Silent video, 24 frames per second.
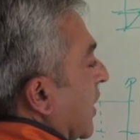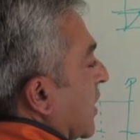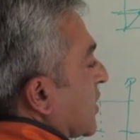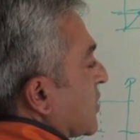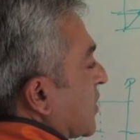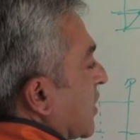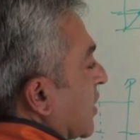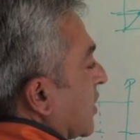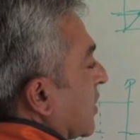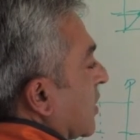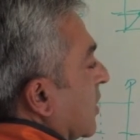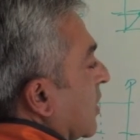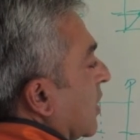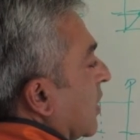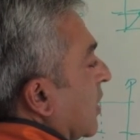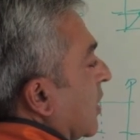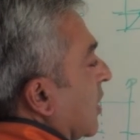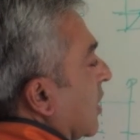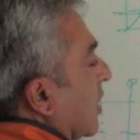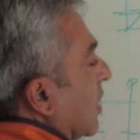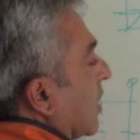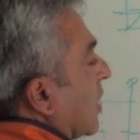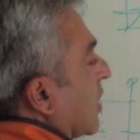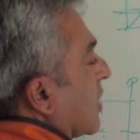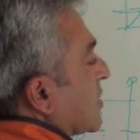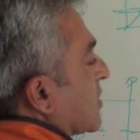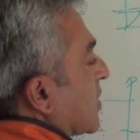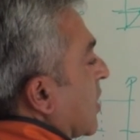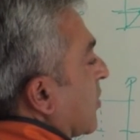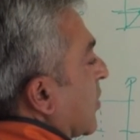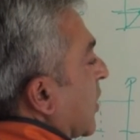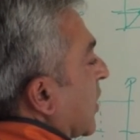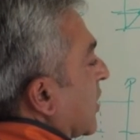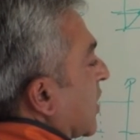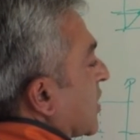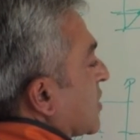Is it
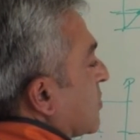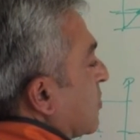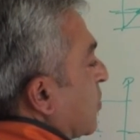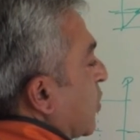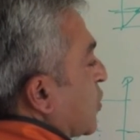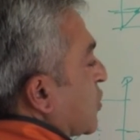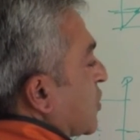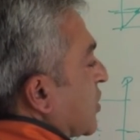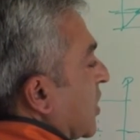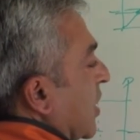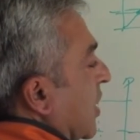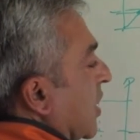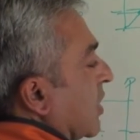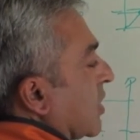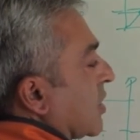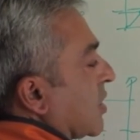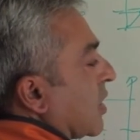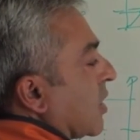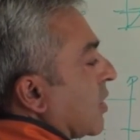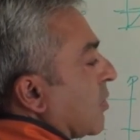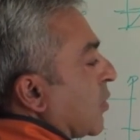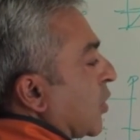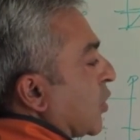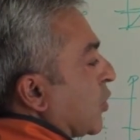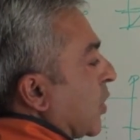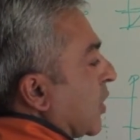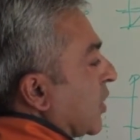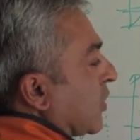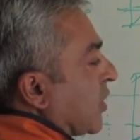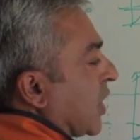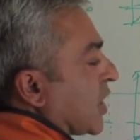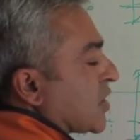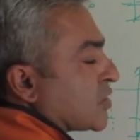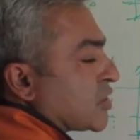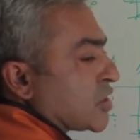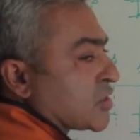something that's pushing between
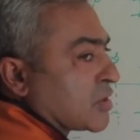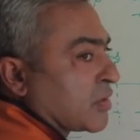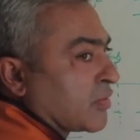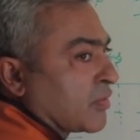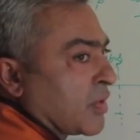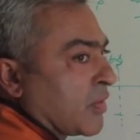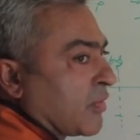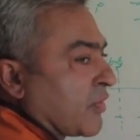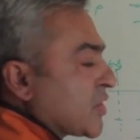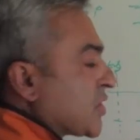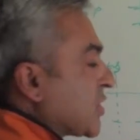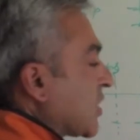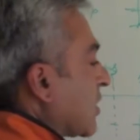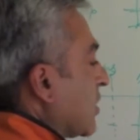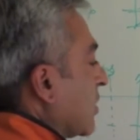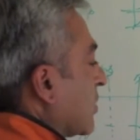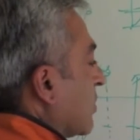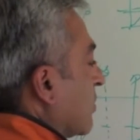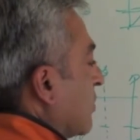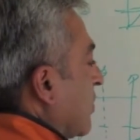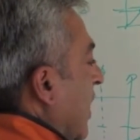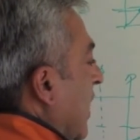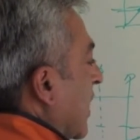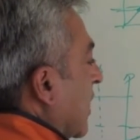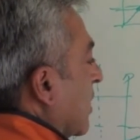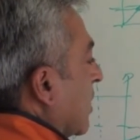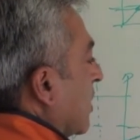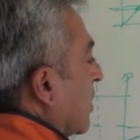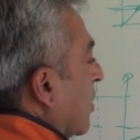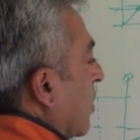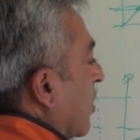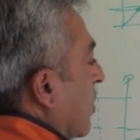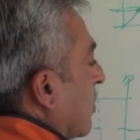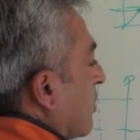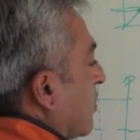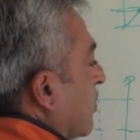transition from physical to vital,
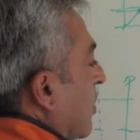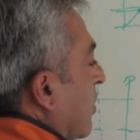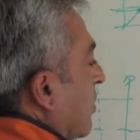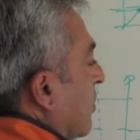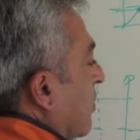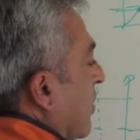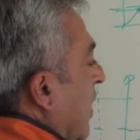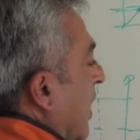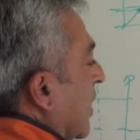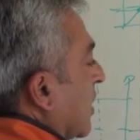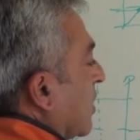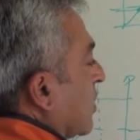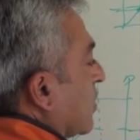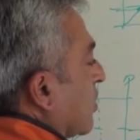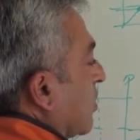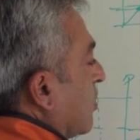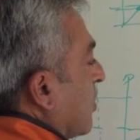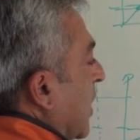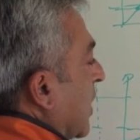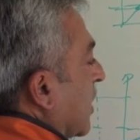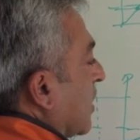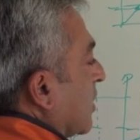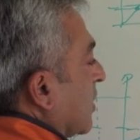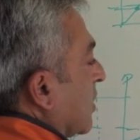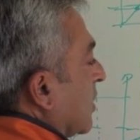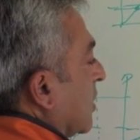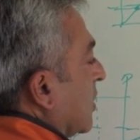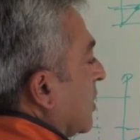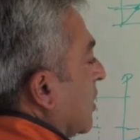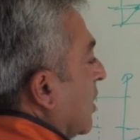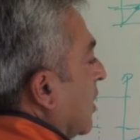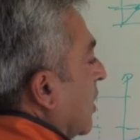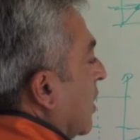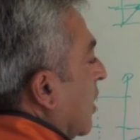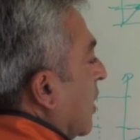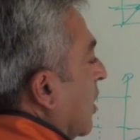or from vital to mental,
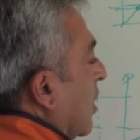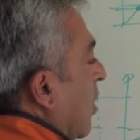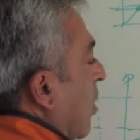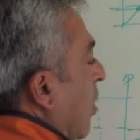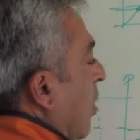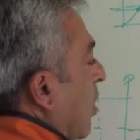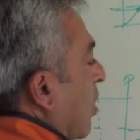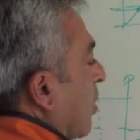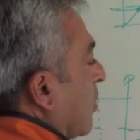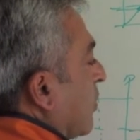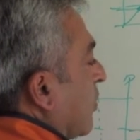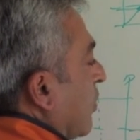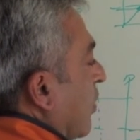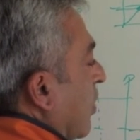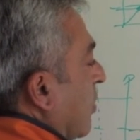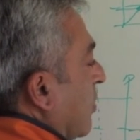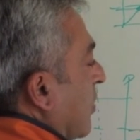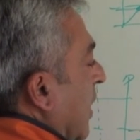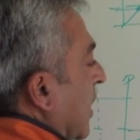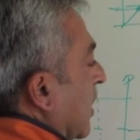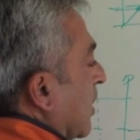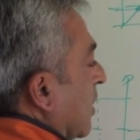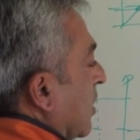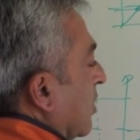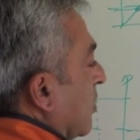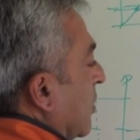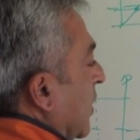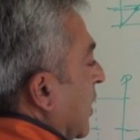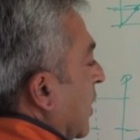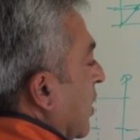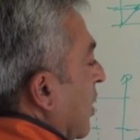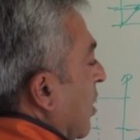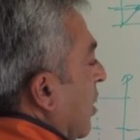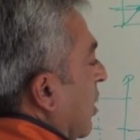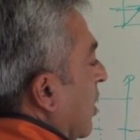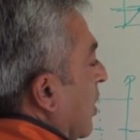or from mental
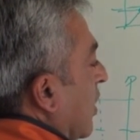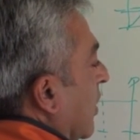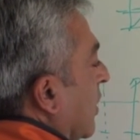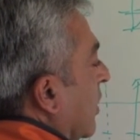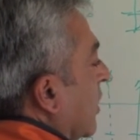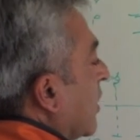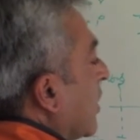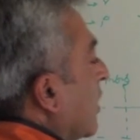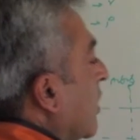beyond?